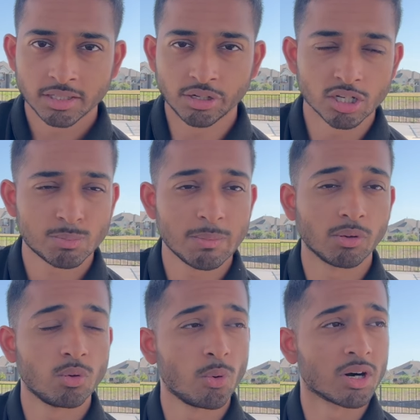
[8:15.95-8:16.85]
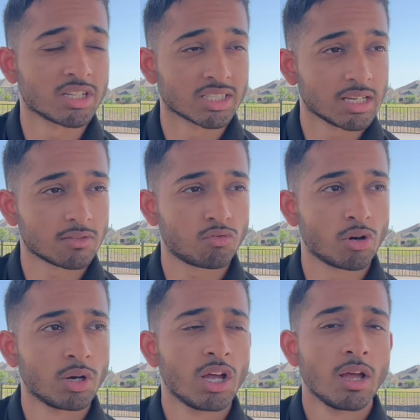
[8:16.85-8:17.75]
There's people who are
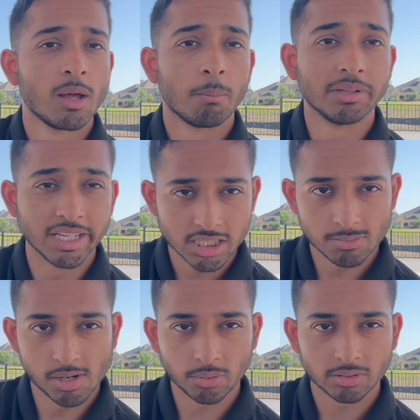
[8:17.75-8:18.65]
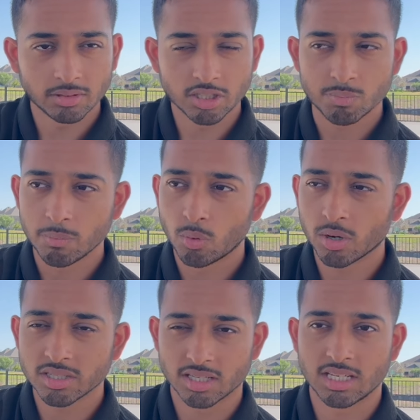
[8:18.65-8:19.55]
successful but they smoke. There's people who
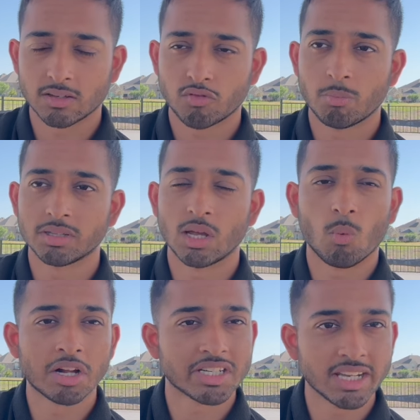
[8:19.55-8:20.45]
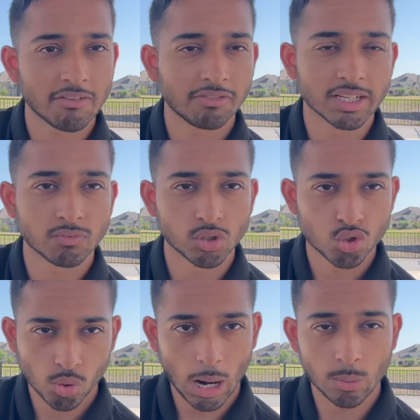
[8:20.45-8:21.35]
are successful, but they watch Netflix for
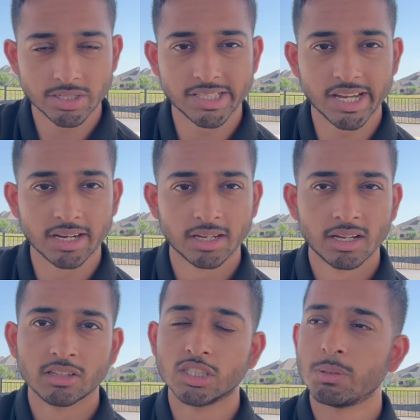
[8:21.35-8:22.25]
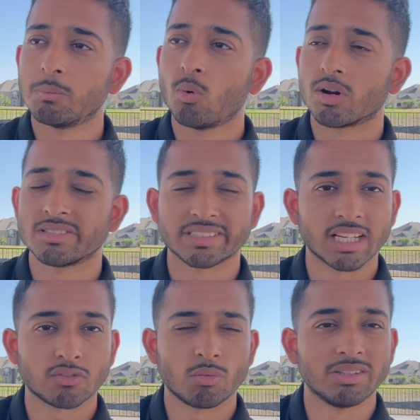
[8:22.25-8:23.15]
two hours a day. There's people who are
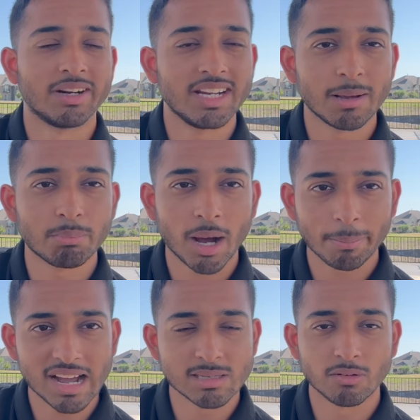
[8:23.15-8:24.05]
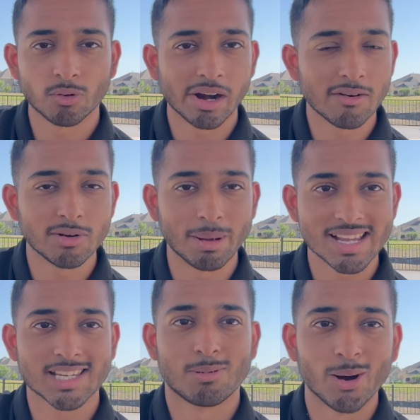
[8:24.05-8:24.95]
successful, but they're eating Popeyes before every
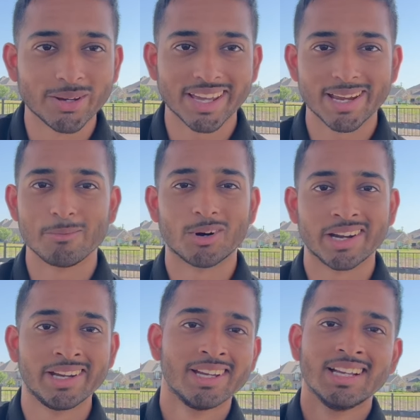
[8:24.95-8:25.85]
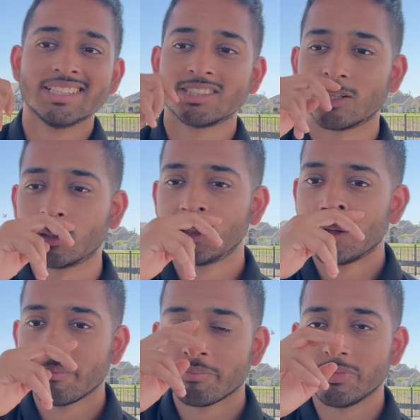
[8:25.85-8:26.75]
basketball game, right? So
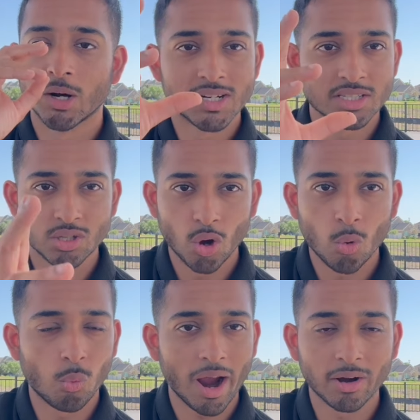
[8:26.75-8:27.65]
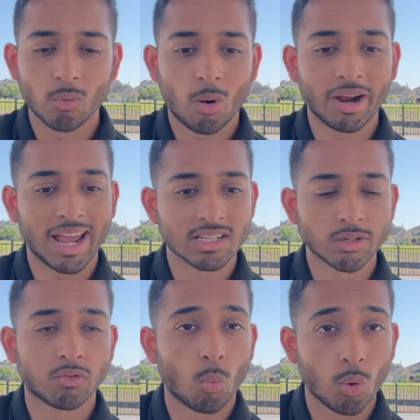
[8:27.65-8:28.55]
there is no right or wrong
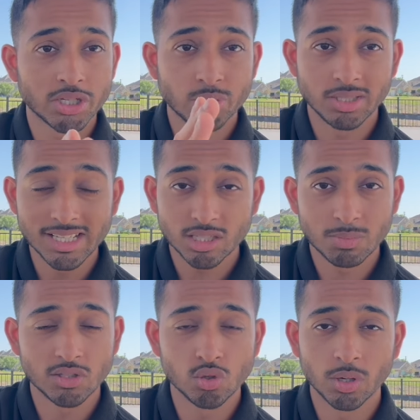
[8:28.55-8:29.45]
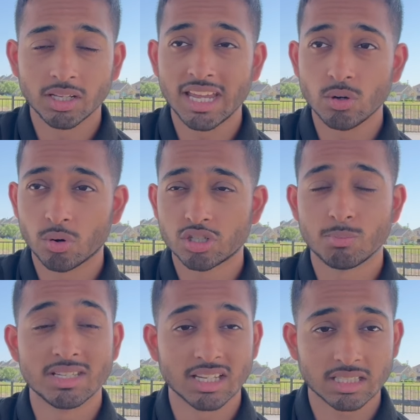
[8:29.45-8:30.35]
answer for what you need to be doing in order to
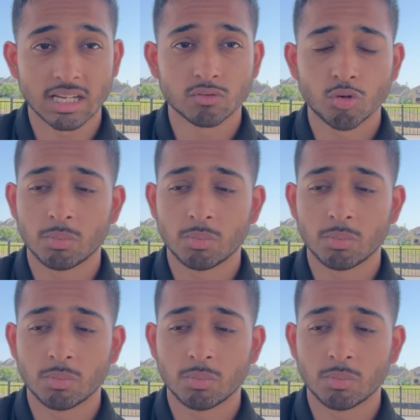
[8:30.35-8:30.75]
be successful.